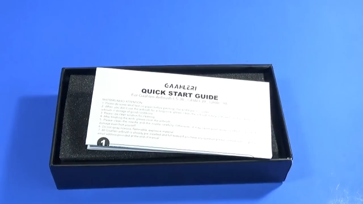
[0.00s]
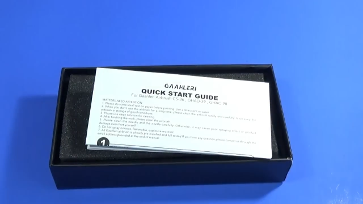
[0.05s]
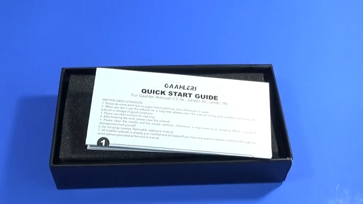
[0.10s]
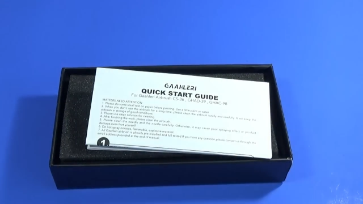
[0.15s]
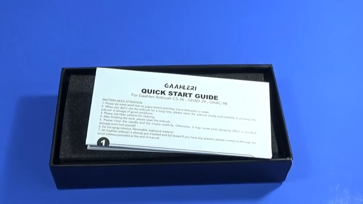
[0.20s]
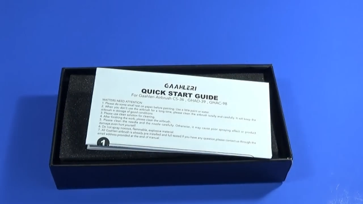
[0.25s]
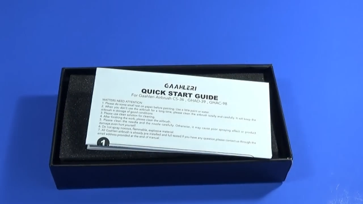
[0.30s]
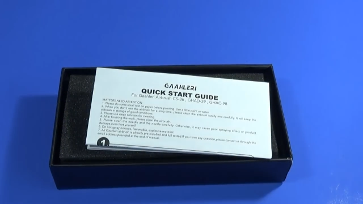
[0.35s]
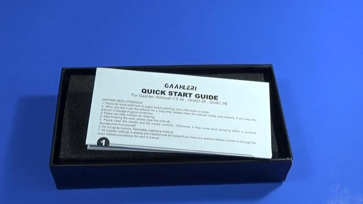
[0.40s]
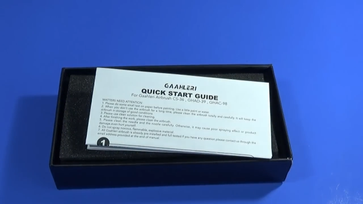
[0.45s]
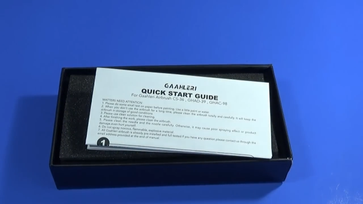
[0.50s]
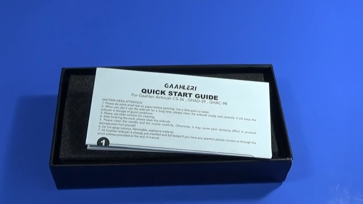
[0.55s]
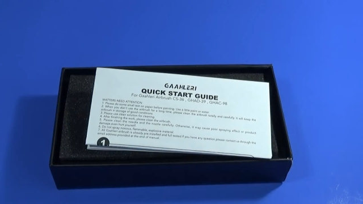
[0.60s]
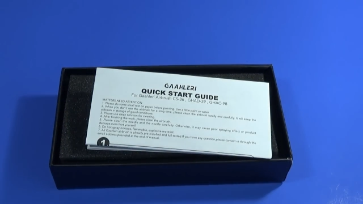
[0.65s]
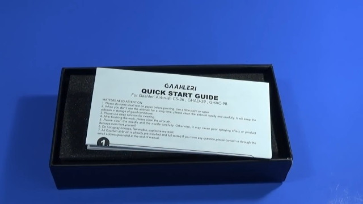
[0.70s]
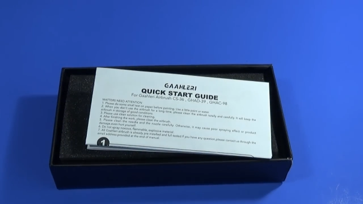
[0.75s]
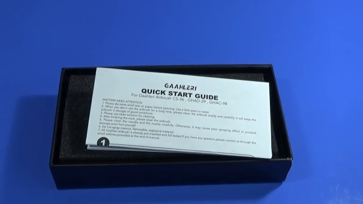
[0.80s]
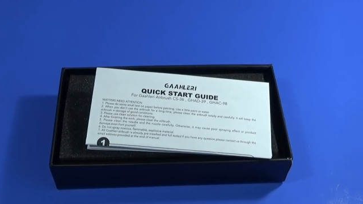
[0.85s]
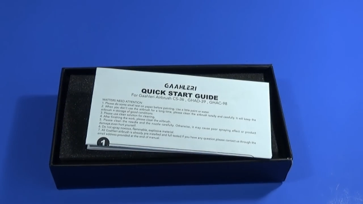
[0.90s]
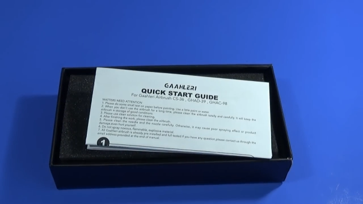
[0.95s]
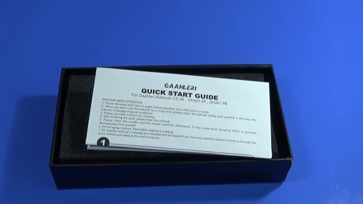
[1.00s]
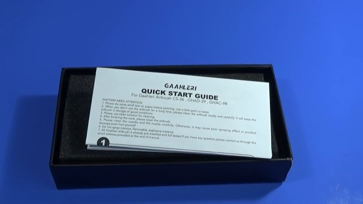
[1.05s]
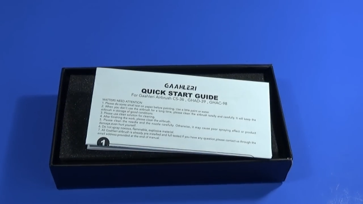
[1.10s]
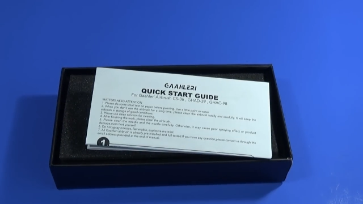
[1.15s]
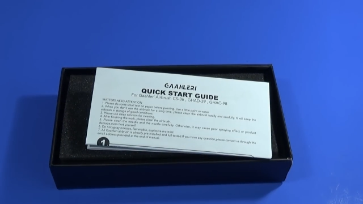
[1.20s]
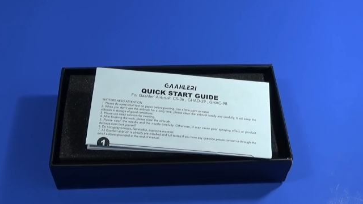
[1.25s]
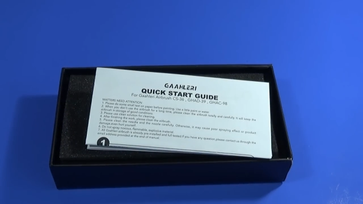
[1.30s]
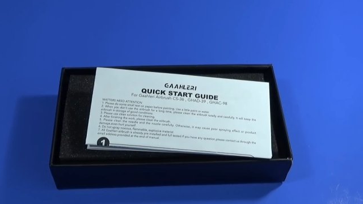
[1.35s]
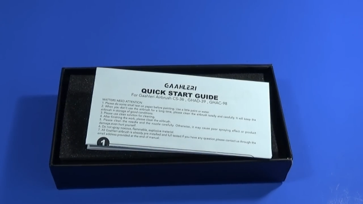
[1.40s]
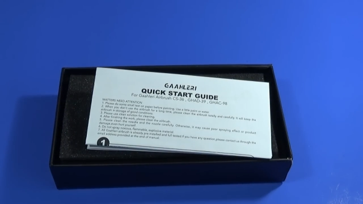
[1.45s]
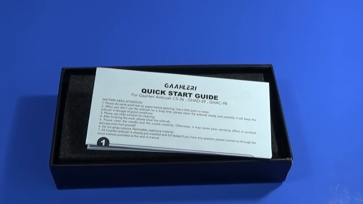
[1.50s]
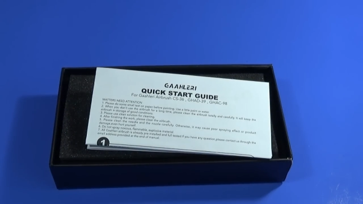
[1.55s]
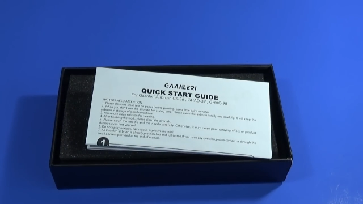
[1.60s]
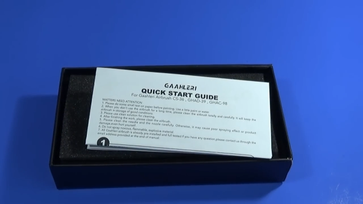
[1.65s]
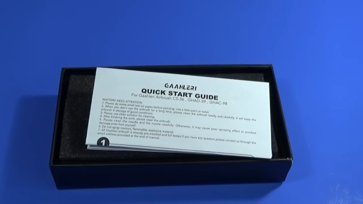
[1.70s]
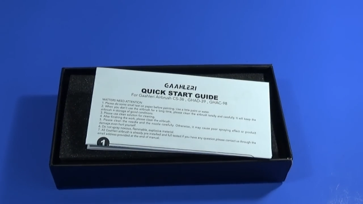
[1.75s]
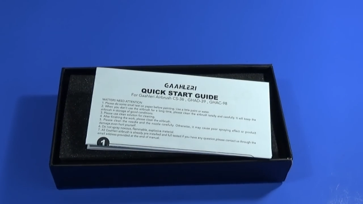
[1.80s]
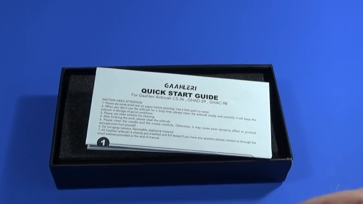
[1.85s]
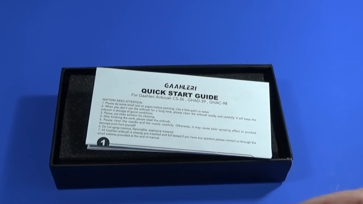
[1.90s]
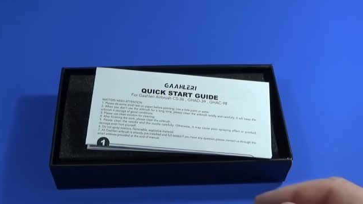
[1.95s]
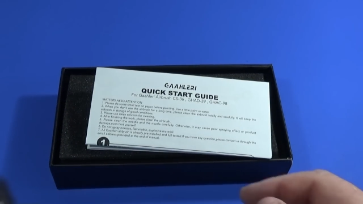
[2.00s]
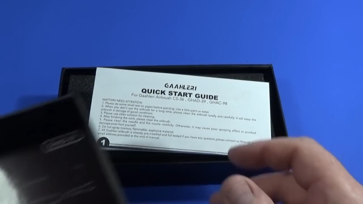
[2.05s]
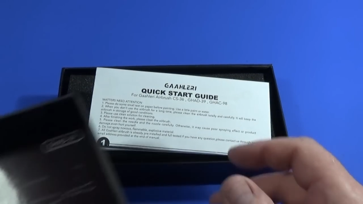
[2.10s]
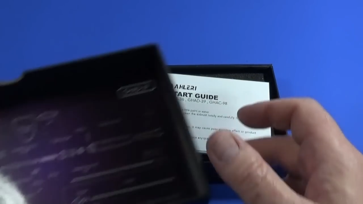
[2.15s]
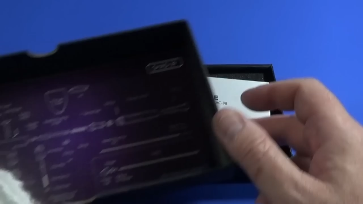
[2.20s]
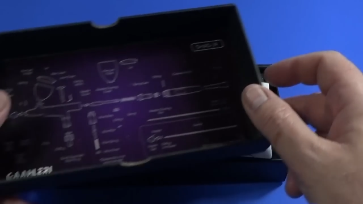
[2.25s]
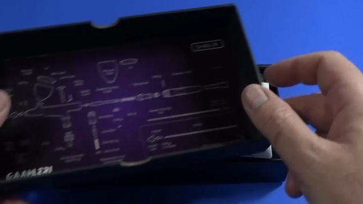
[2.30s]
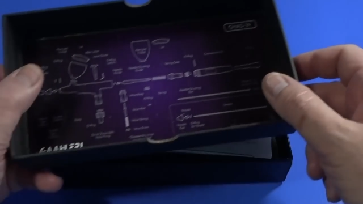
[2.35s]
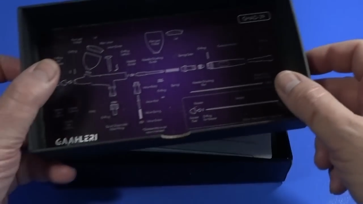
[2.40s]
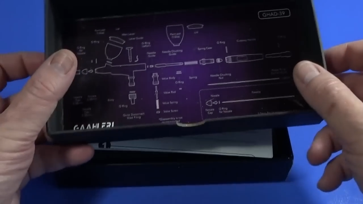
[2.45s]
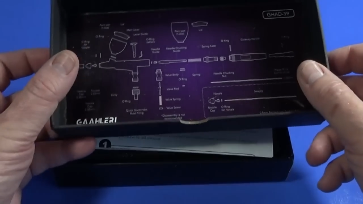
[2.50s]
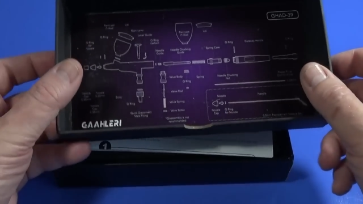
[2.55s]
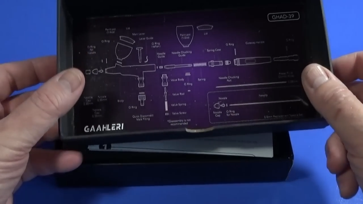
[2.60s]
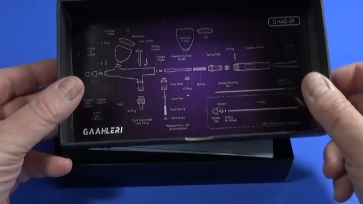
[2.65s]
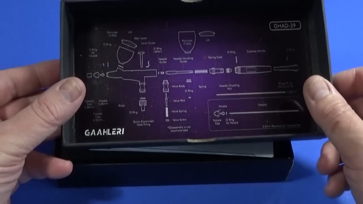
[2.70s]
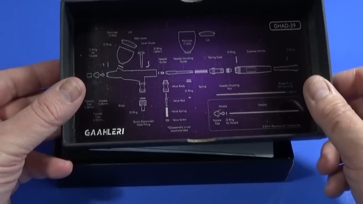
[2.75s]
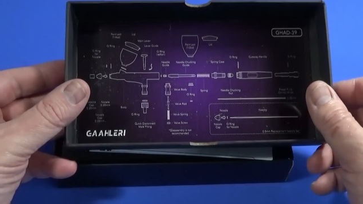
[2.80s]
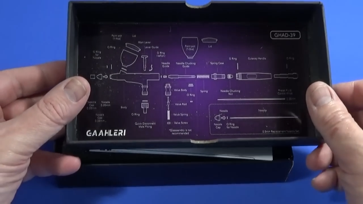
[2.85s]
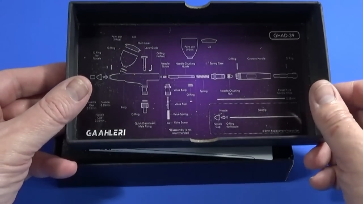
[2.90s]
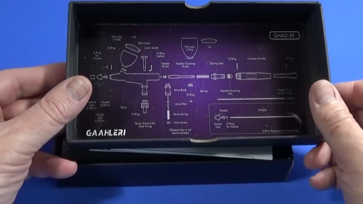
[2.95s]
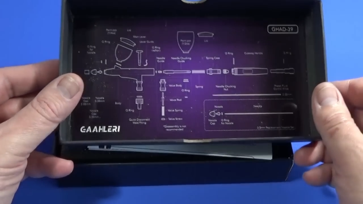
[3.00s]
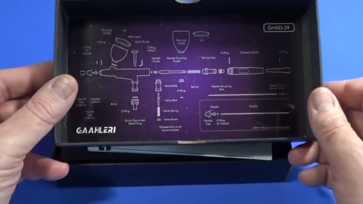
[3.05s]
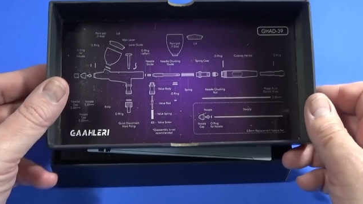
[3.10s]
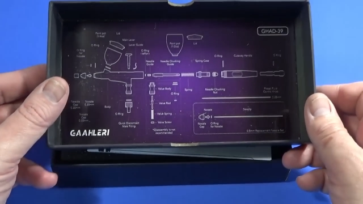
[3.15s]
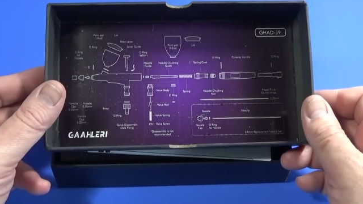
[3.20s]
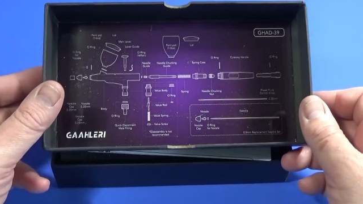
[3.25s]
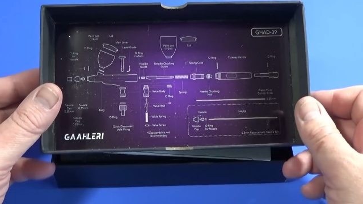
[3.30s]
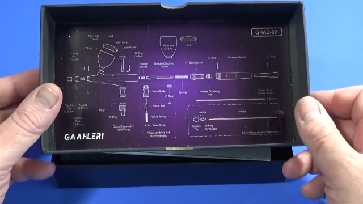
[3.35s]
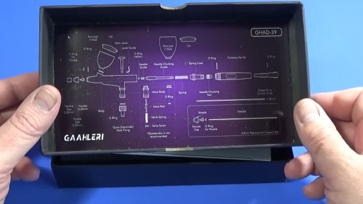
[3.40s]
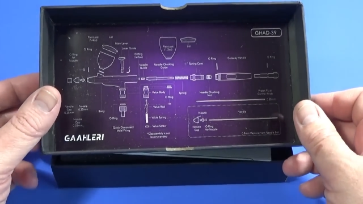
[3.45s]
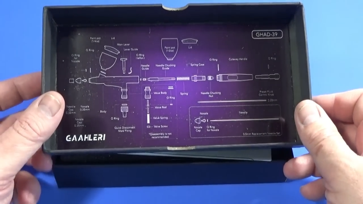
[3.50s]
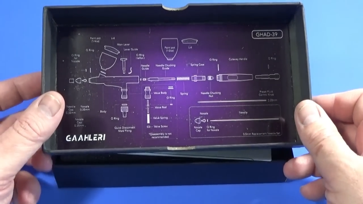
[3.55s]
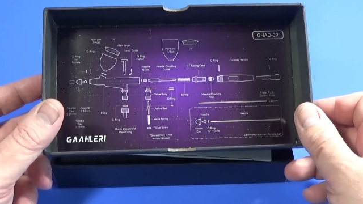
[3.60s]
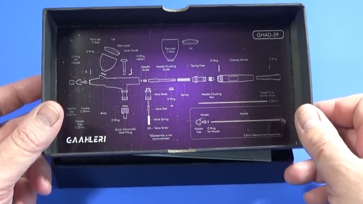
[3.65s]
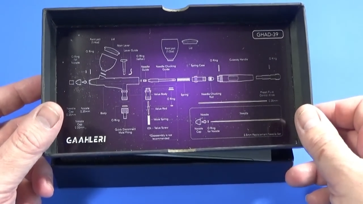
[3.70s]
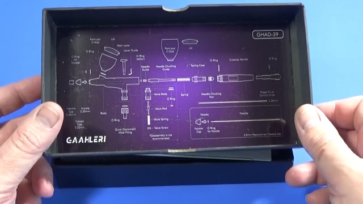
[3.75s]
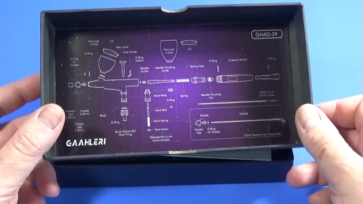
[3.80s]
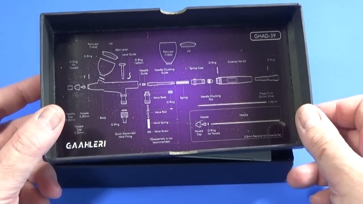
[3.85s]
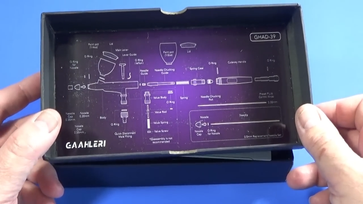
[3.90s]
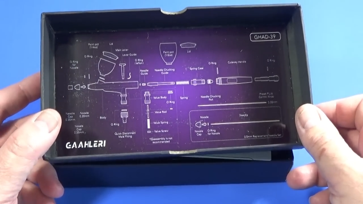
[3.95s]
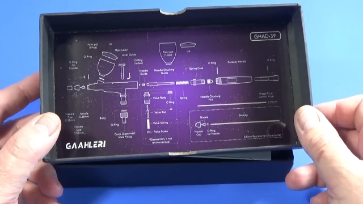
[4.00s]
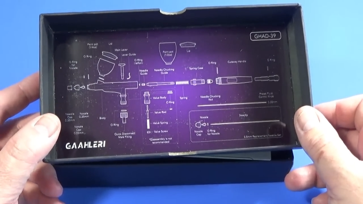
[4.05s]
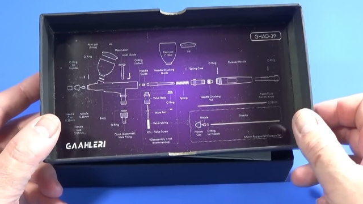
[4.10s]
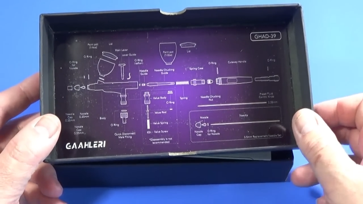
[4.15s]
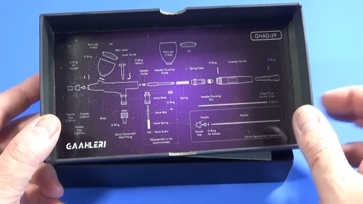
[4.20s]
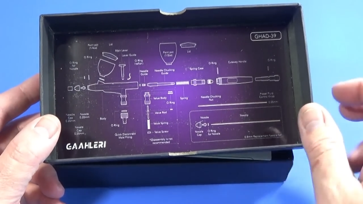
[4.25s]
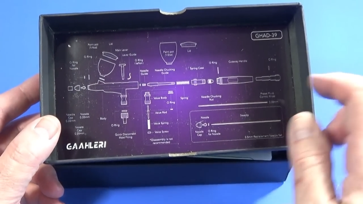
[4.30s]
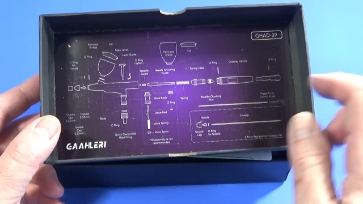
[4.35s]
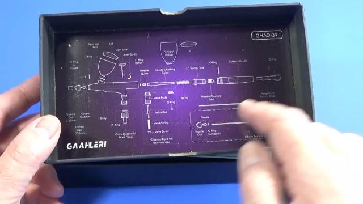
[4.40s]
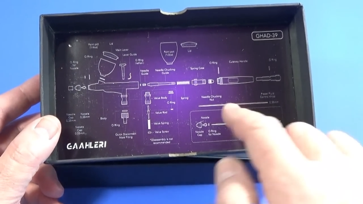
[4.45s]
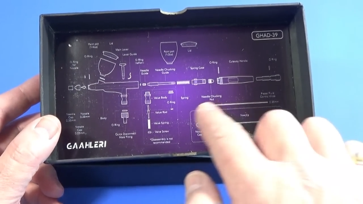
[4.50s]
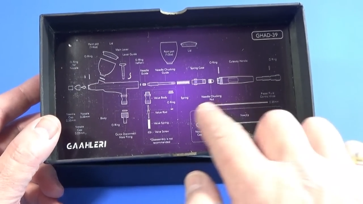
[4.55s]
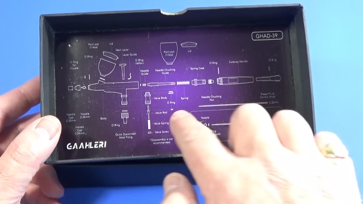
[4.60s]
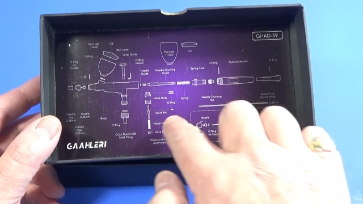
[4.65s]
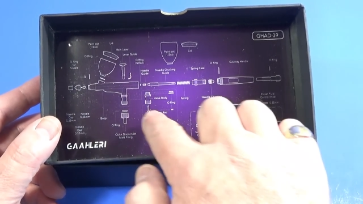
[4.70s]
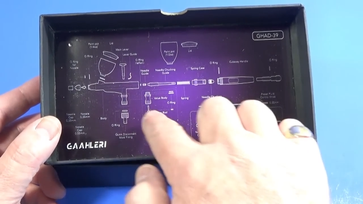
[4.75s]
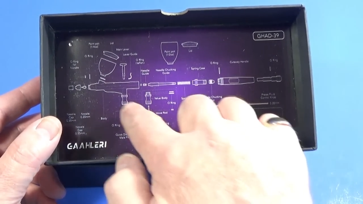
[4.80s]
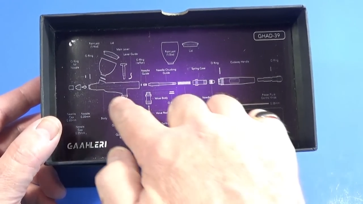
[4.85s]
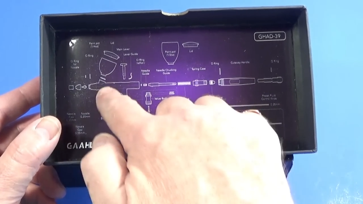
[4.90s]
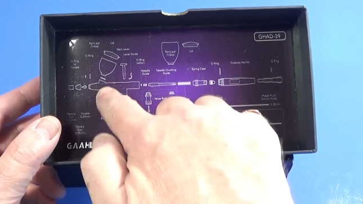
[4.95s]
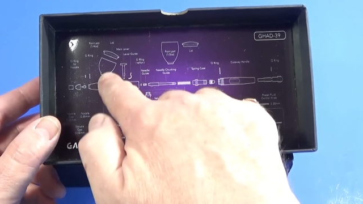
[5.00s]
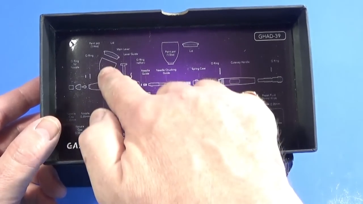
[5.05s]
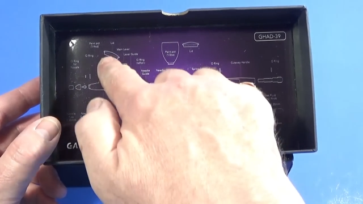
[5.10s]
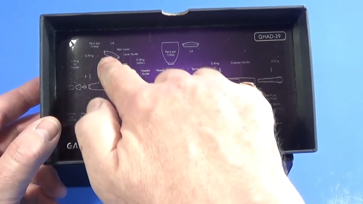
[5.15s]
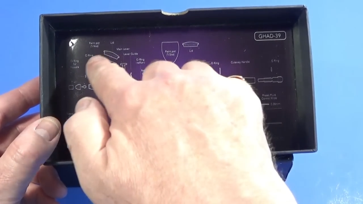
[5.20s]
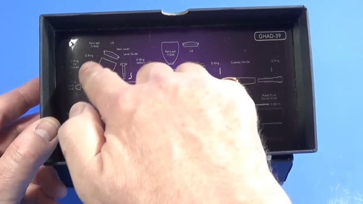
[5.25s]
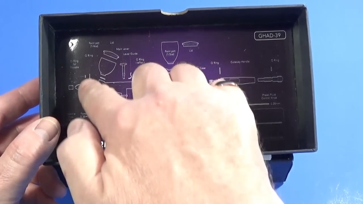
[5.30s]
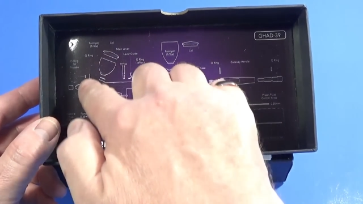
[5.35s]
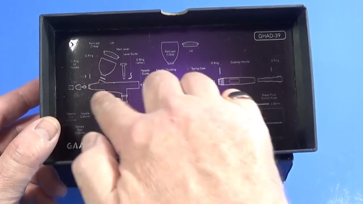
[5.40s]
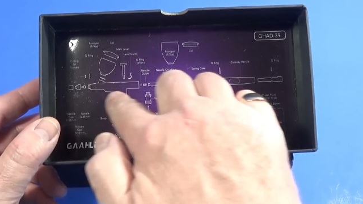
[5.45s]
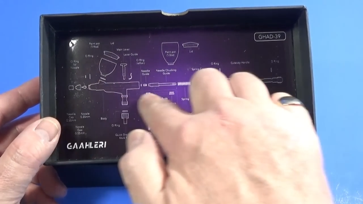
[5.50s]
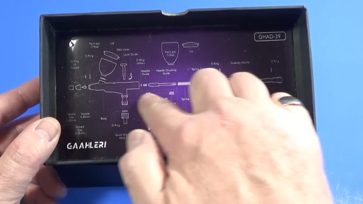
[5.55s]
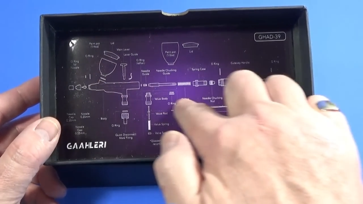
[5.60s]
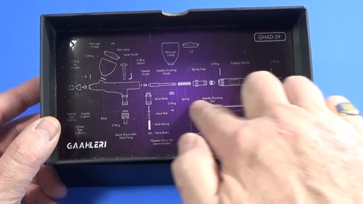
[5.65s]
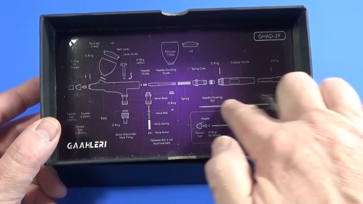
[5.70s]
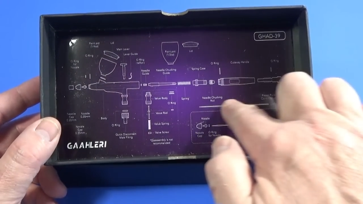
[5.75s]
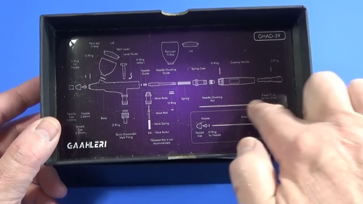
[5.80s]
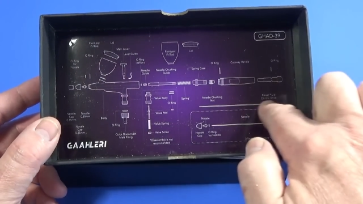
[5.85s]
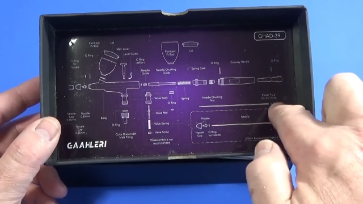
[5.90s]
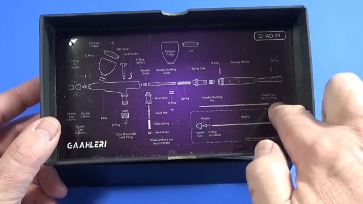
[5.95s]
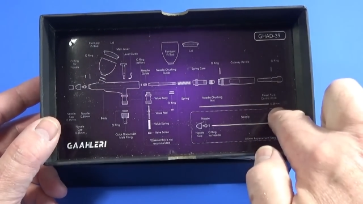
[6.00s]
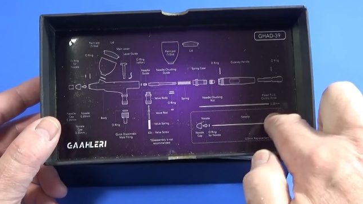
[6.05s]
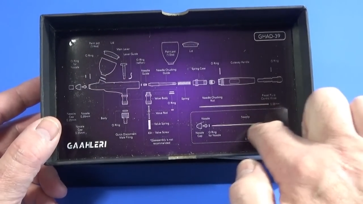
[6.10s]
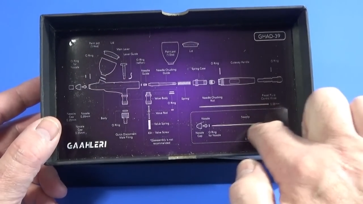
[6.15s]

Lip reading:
No face is visible, so there are no lips to read.